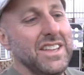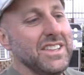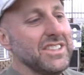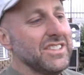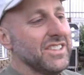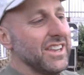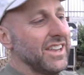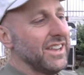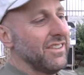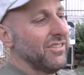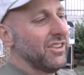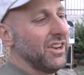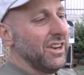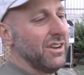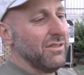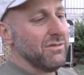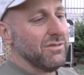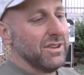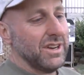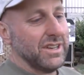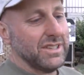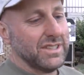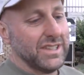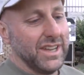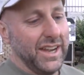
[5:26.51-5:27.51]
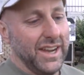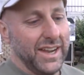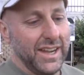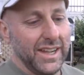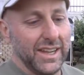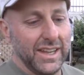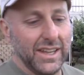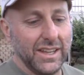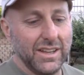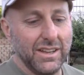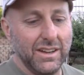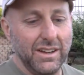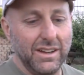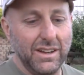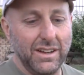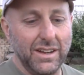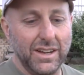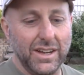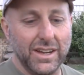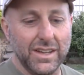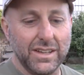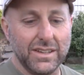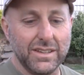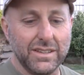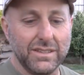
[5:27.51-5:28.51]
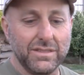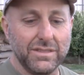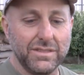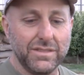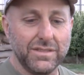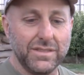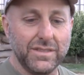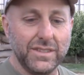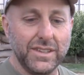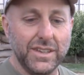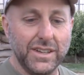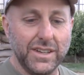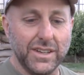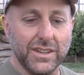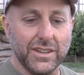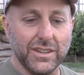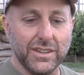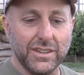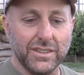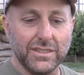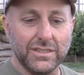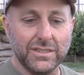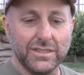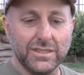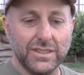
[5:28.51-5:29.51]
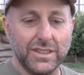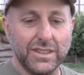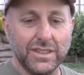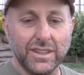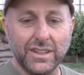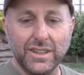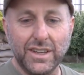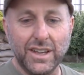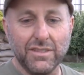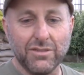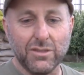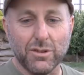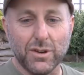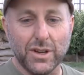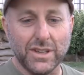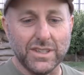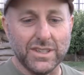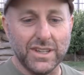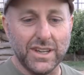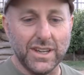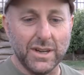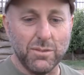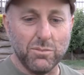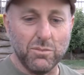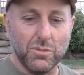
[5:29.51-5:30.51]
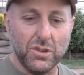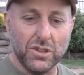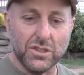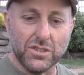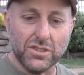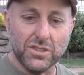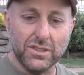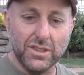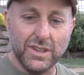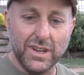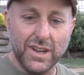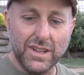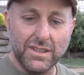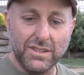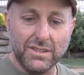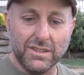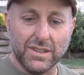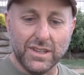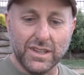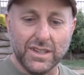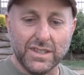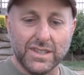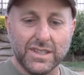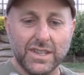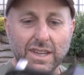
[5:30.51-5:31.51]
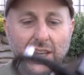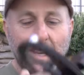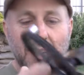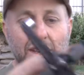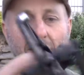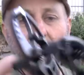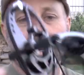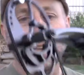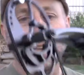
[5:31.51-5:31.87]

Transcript: So you've got a rotating kind of, no you don't, you don't have a rotating module, I thought you did.